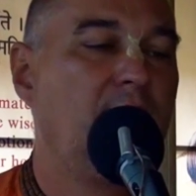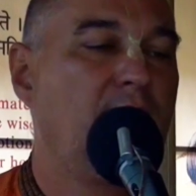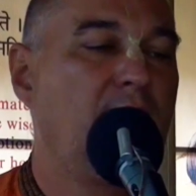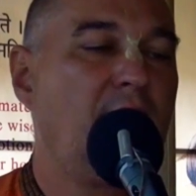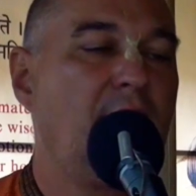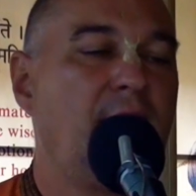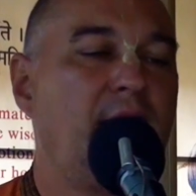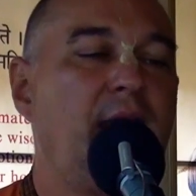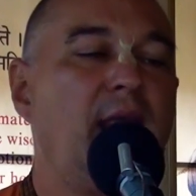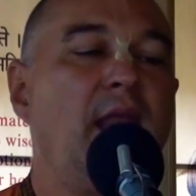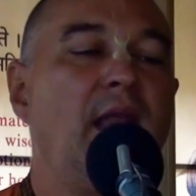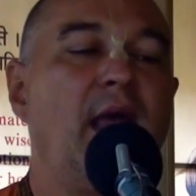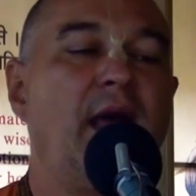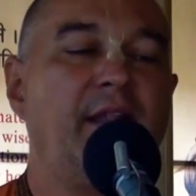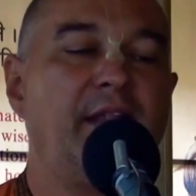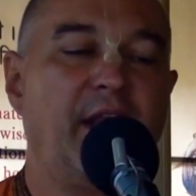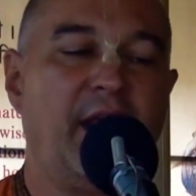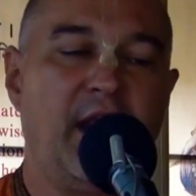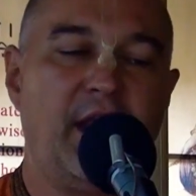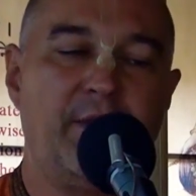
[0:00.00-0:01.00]
can kill
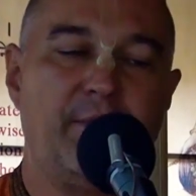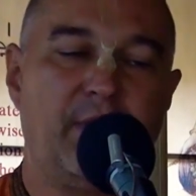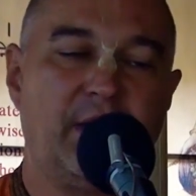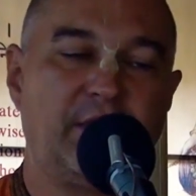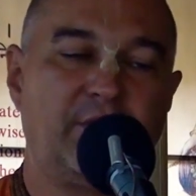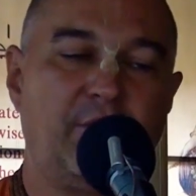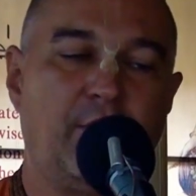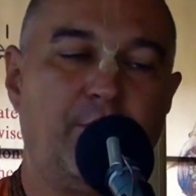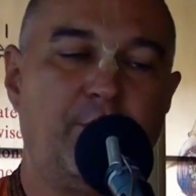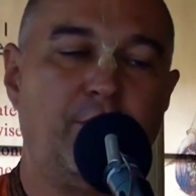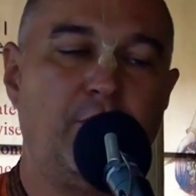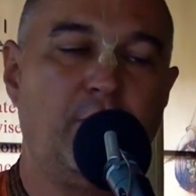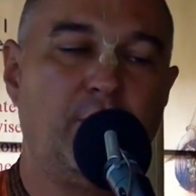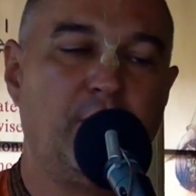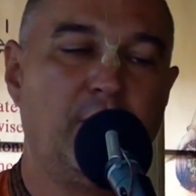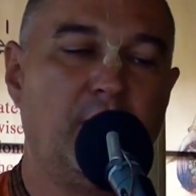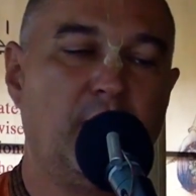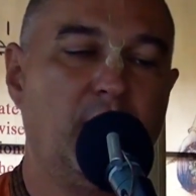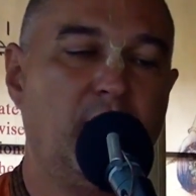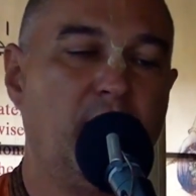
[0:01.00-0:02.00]
other animals for
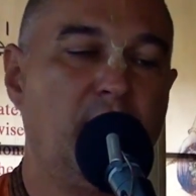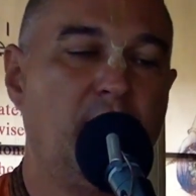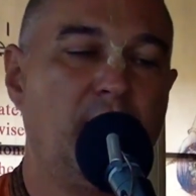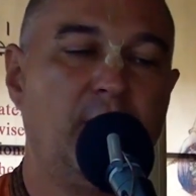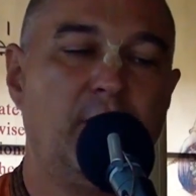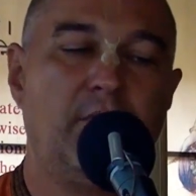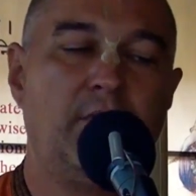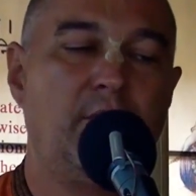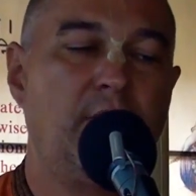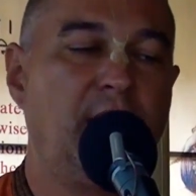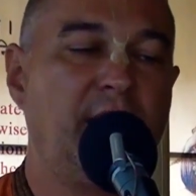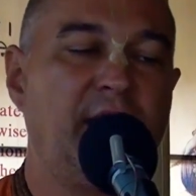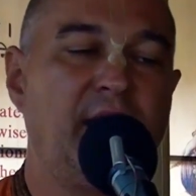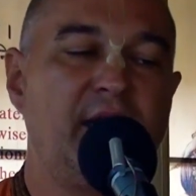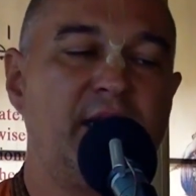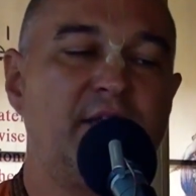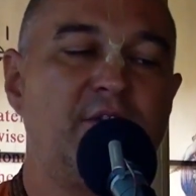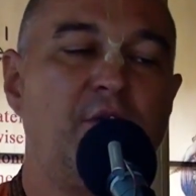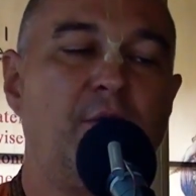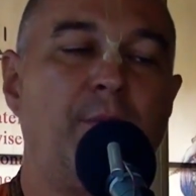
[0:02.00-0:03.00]
food, but
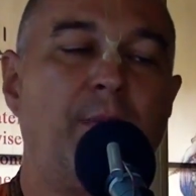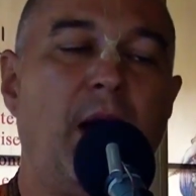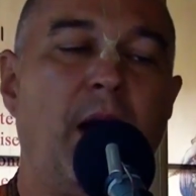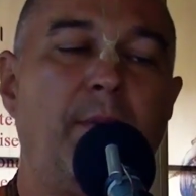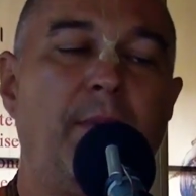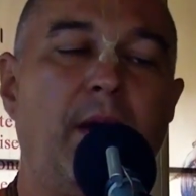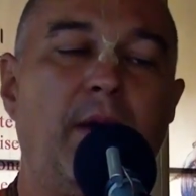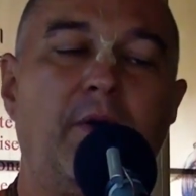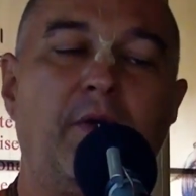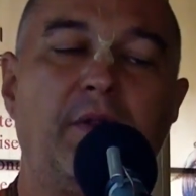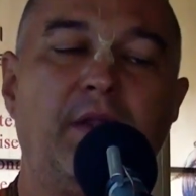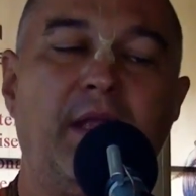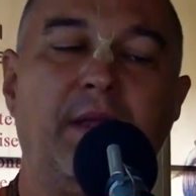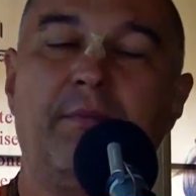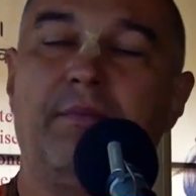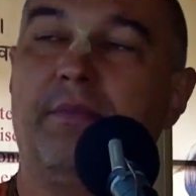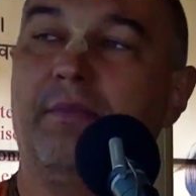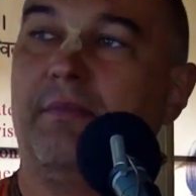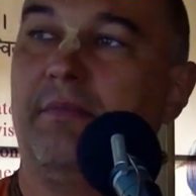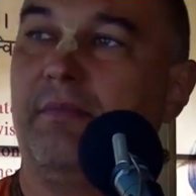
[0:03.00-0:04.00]
there is no papa on
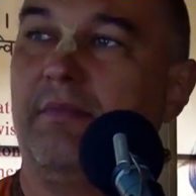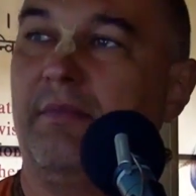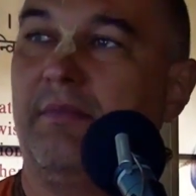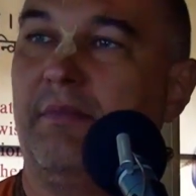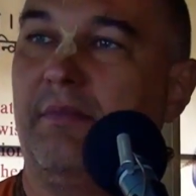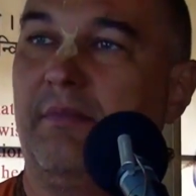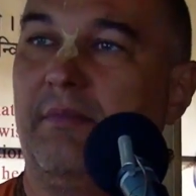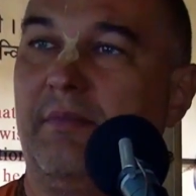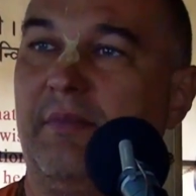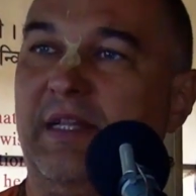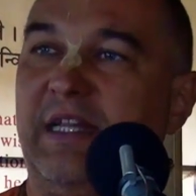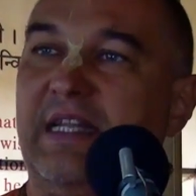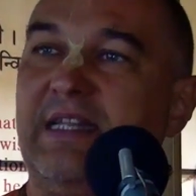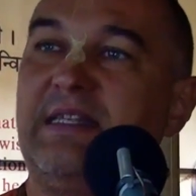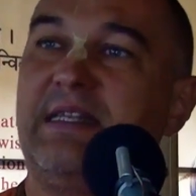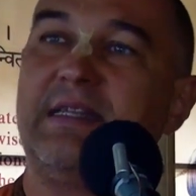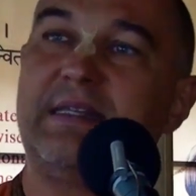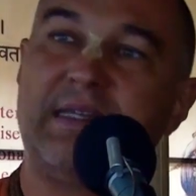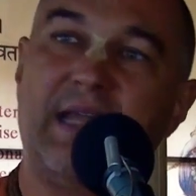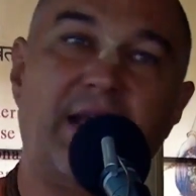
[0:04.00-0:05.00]
them.
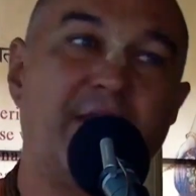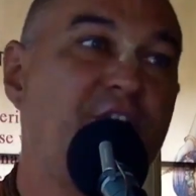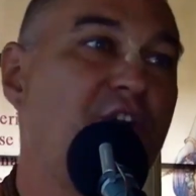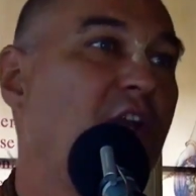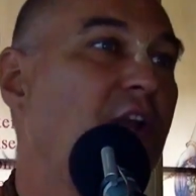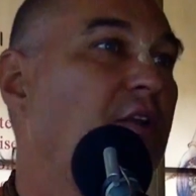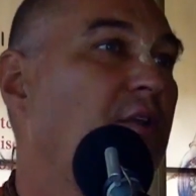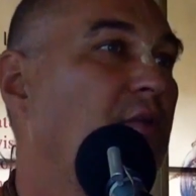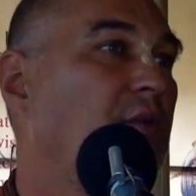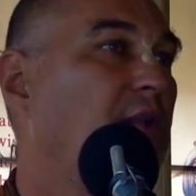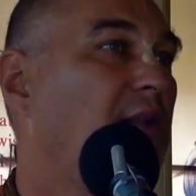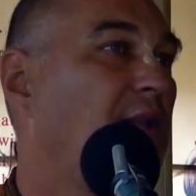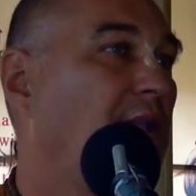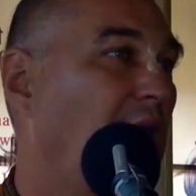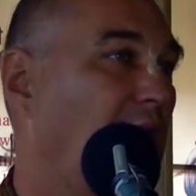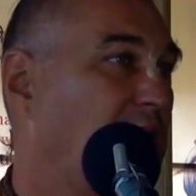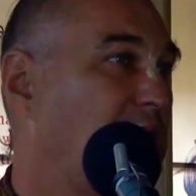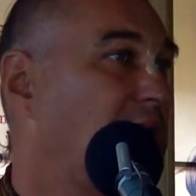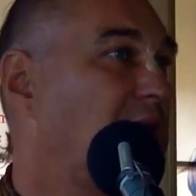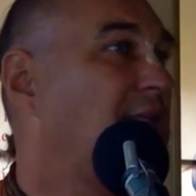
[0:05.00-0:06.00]
This is sanctioned,
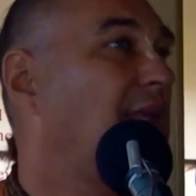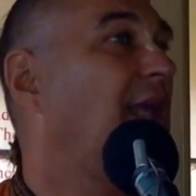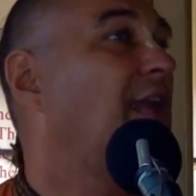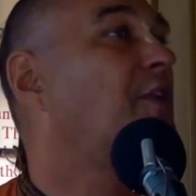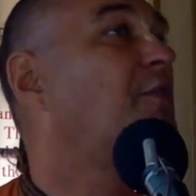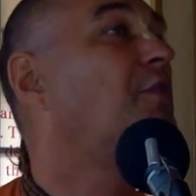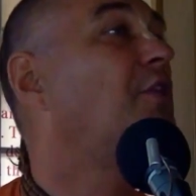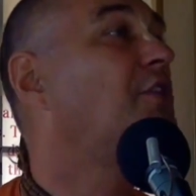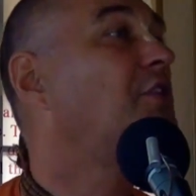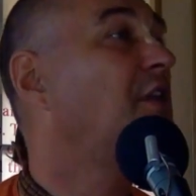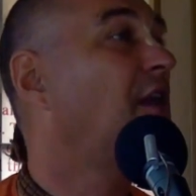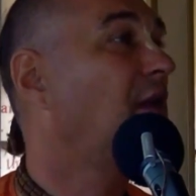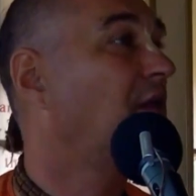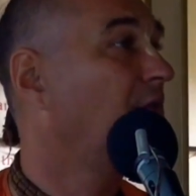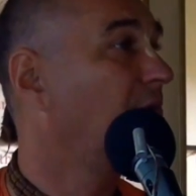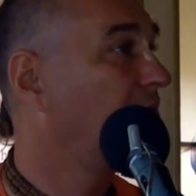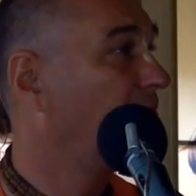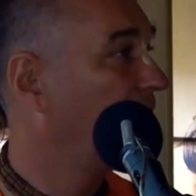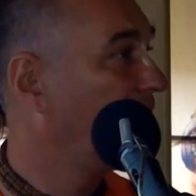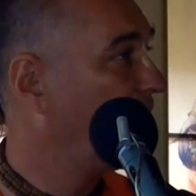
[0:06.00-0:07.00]
this is their quota
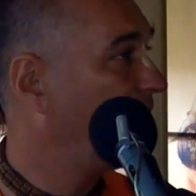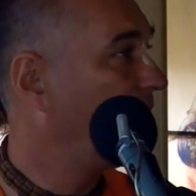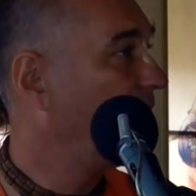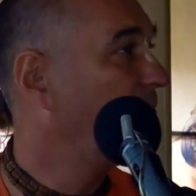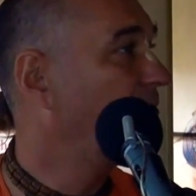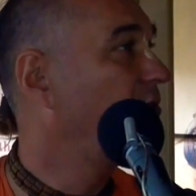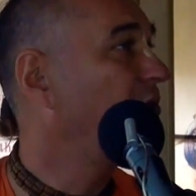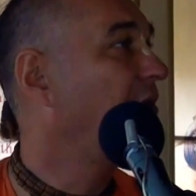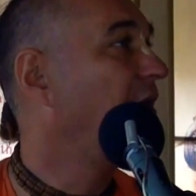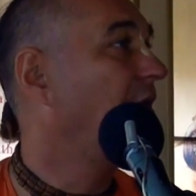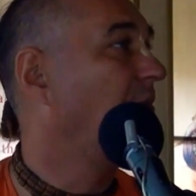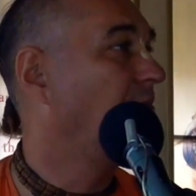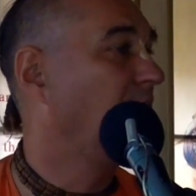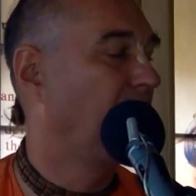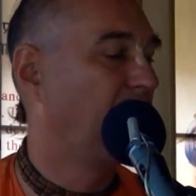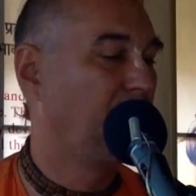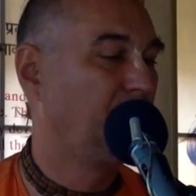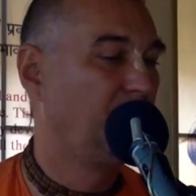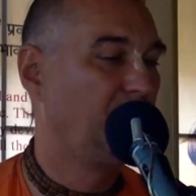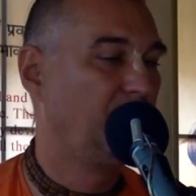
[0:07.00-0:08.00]
given to them.
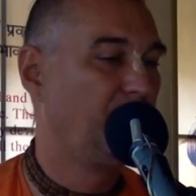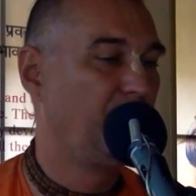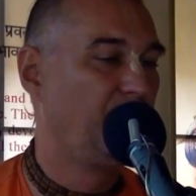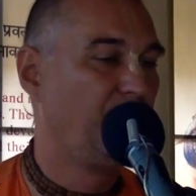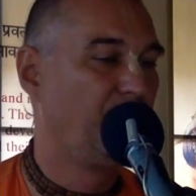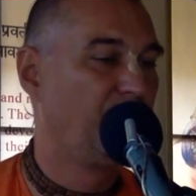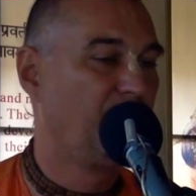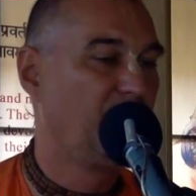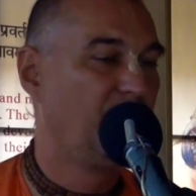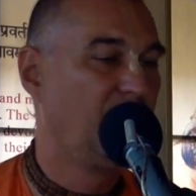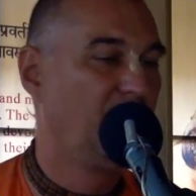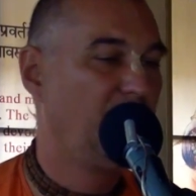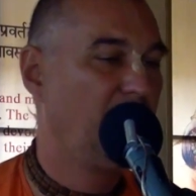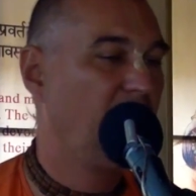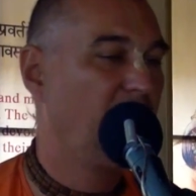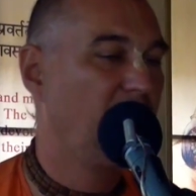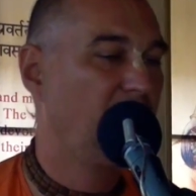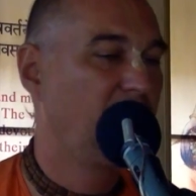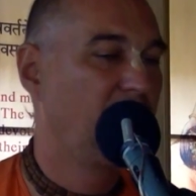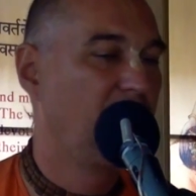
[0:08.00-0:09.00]

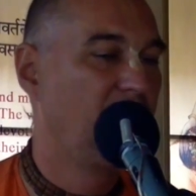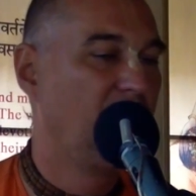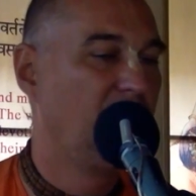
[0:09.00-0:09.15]
No?